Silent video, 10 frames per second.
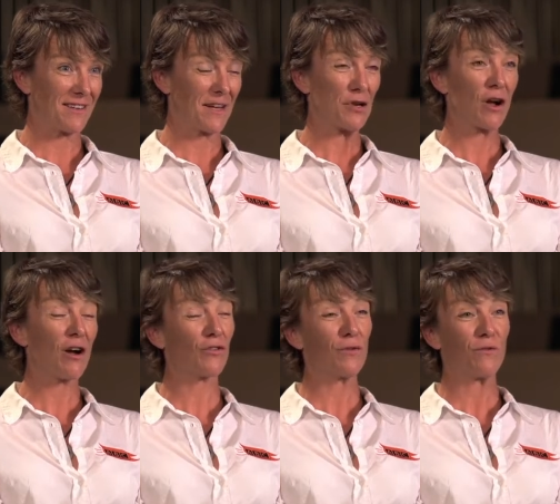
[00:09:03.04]
and you
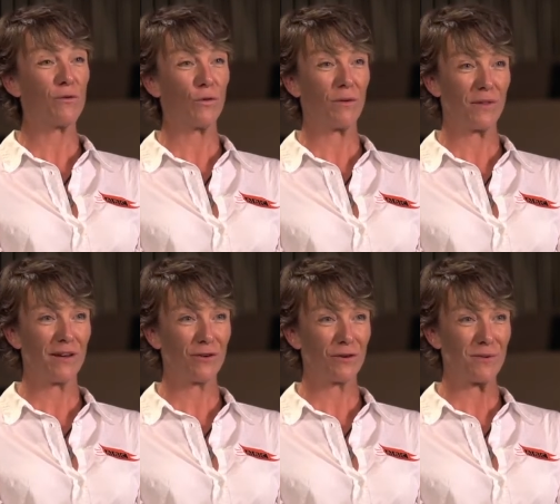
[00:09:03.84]
can't do it for them.
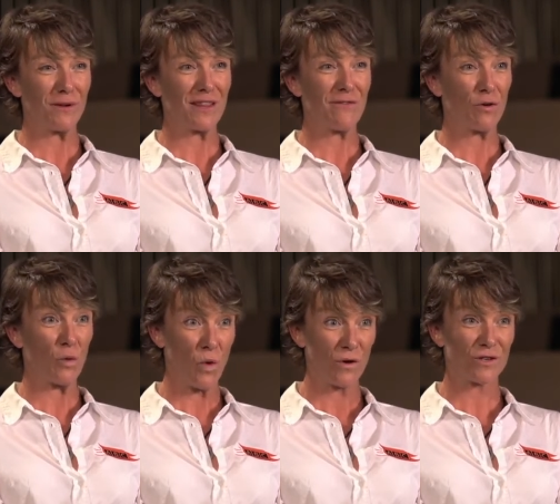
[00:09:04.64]
They've got to
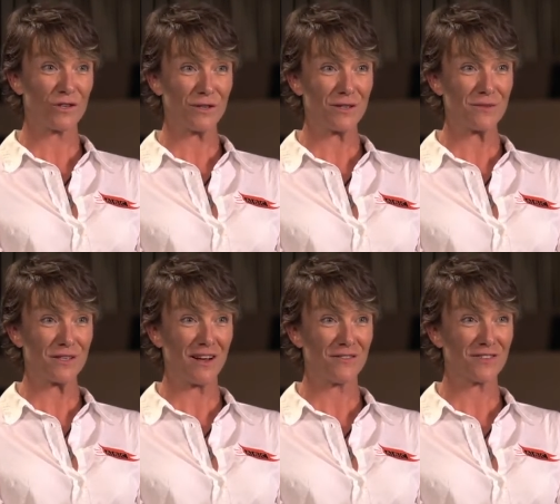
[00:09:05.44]
want to do it
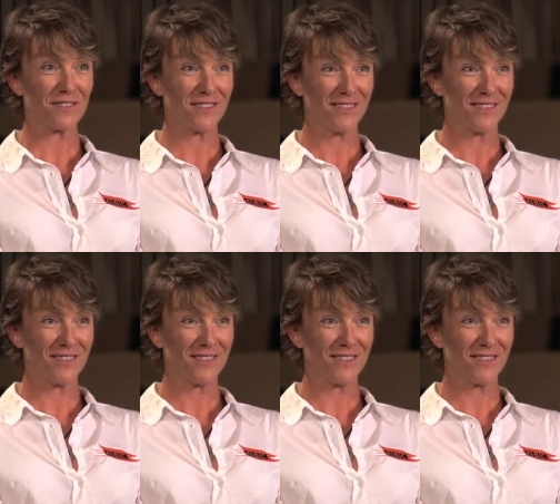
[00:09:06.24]
themselves.